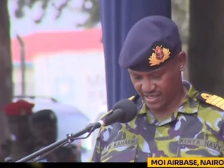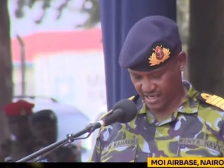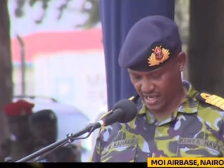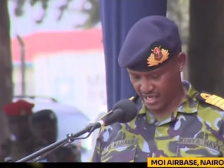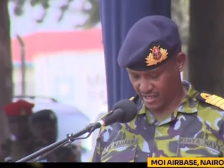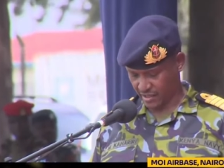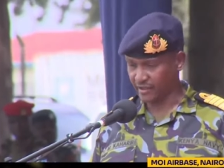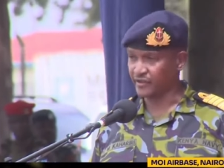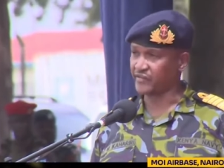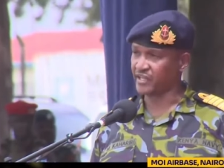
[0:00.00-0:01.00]
uh,
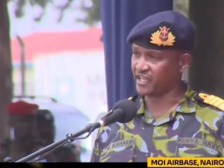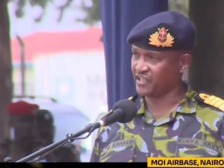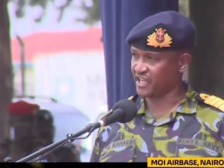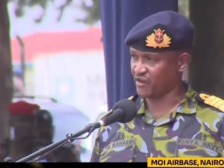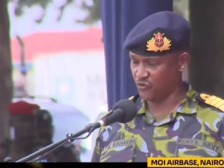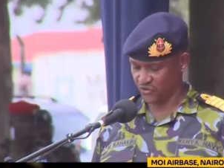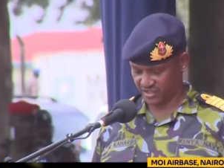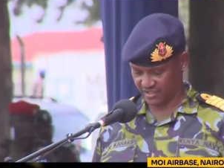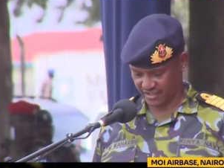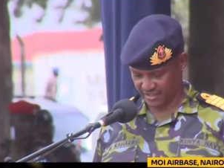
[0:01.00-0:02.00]
the Kenya Air
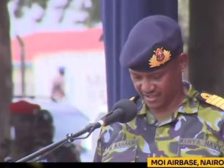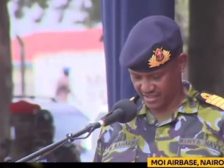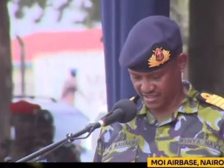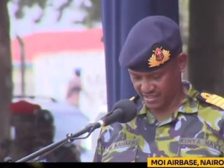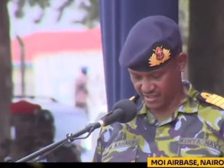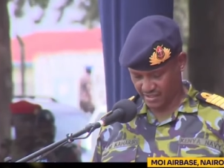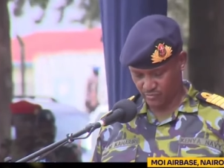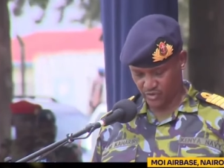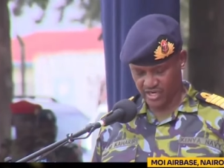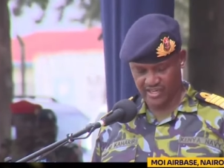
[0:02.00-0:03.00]
Force
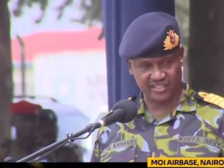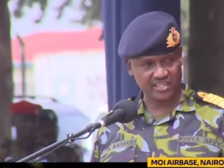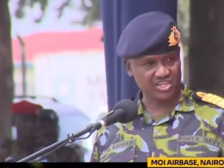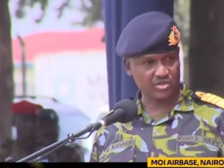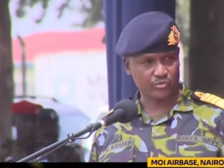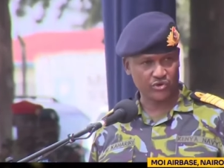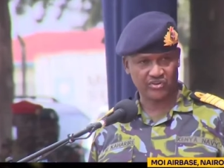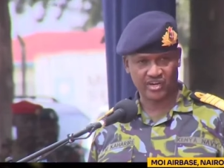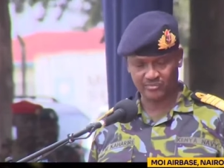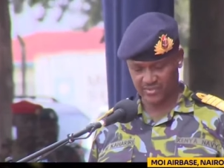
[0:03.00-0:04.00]
modernization
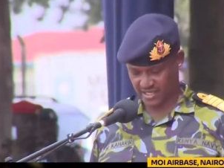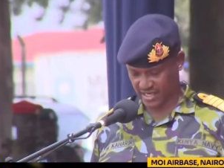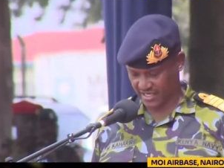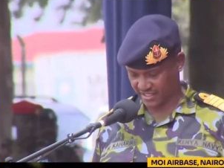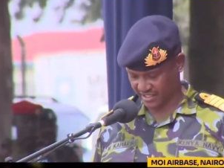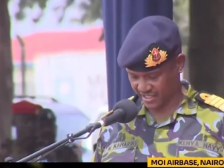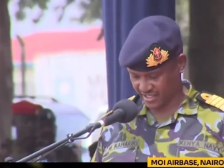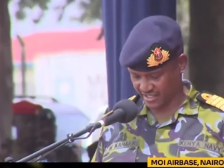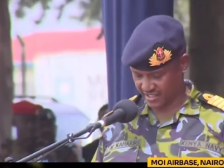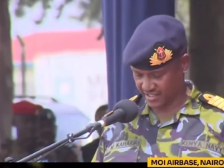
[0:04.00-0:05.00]
program has
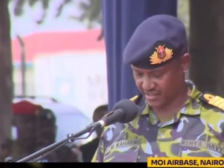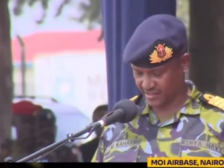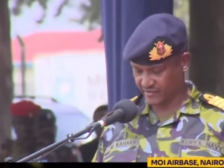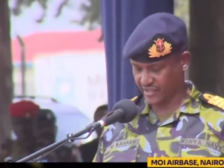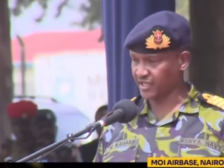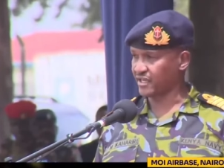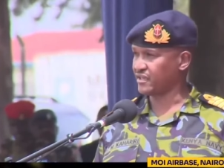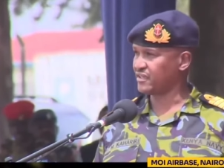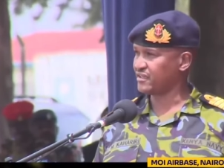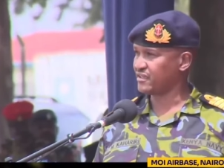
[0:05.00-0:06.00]
seen the
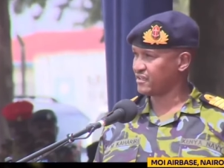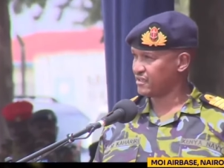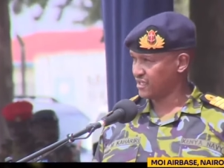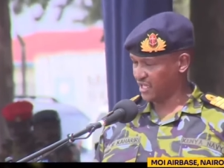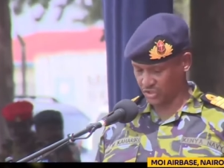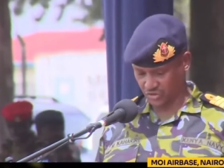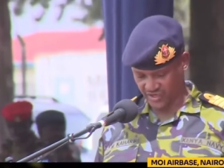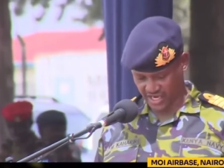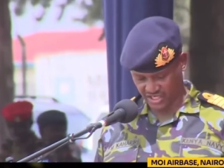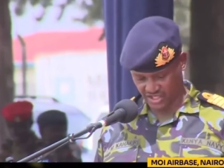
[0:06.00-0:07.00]

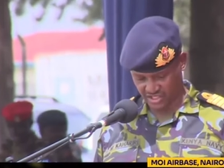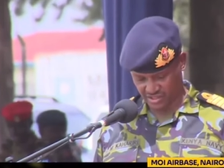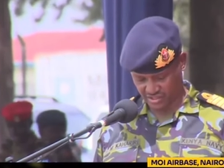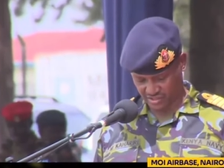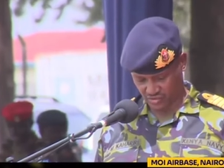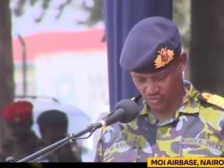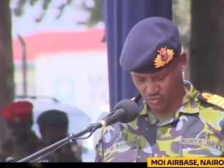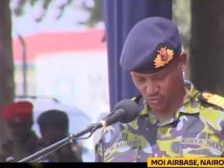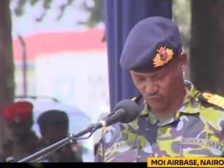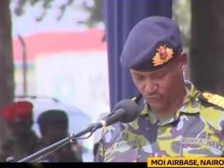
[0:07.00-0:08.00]
introduction
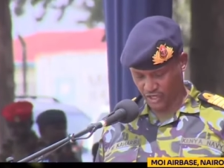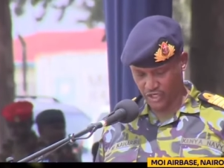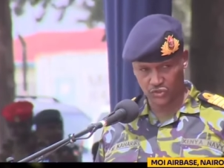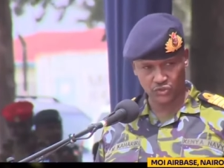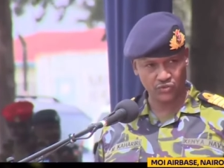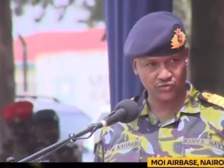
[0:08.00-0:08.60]
of new,